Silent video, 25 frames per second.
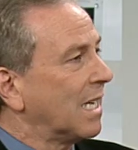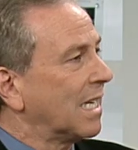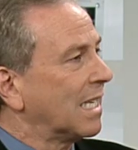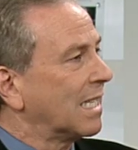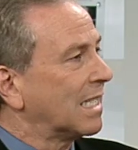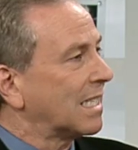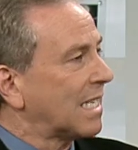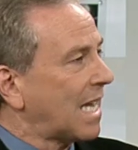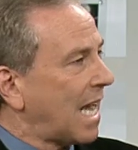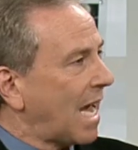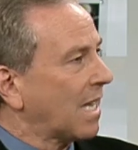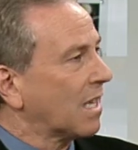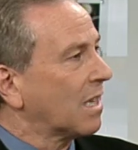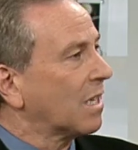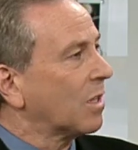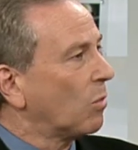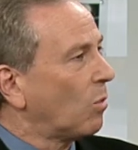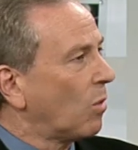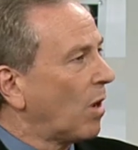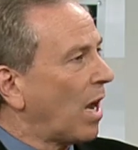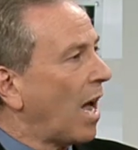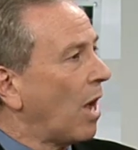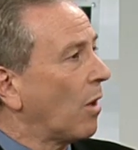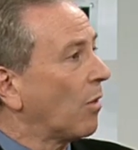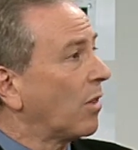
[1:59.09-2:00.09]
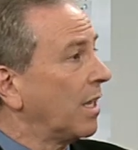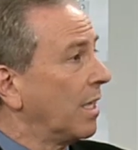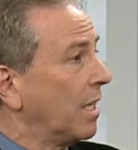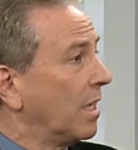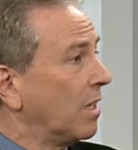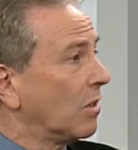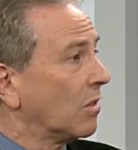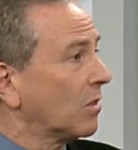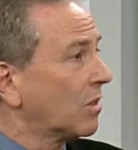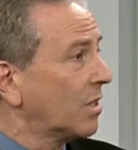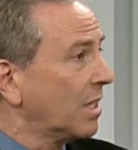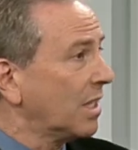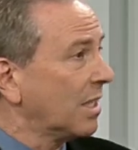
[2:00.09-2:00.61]
exactly how the
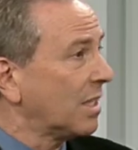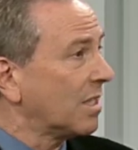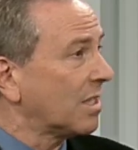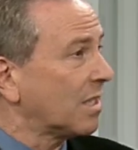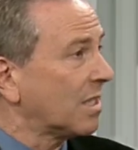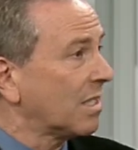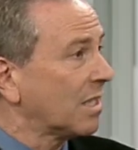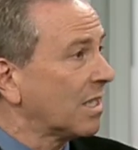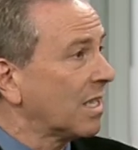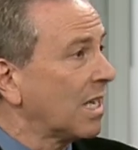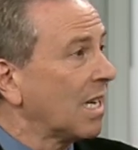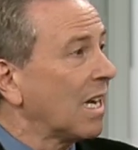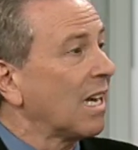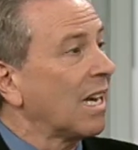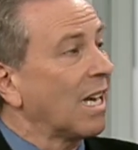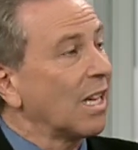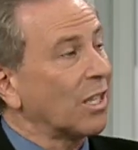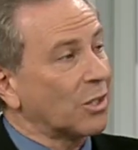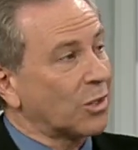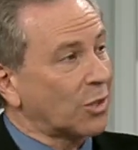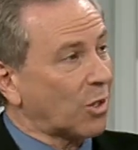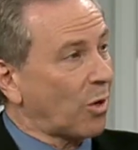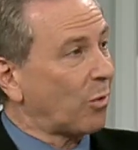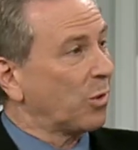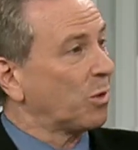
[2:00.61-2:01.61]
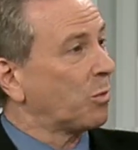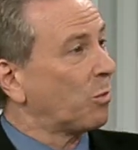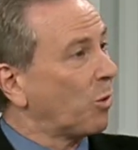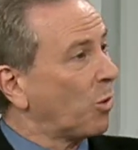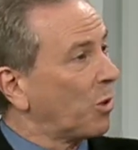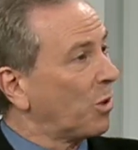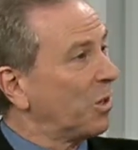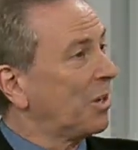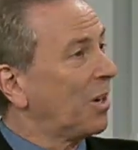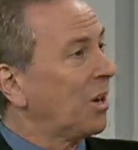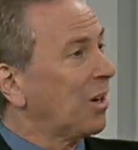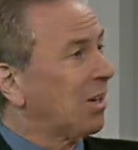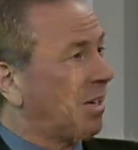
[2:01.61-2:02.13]
eagle sees. And so was
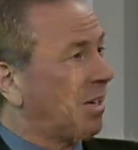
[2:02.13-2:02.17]
born our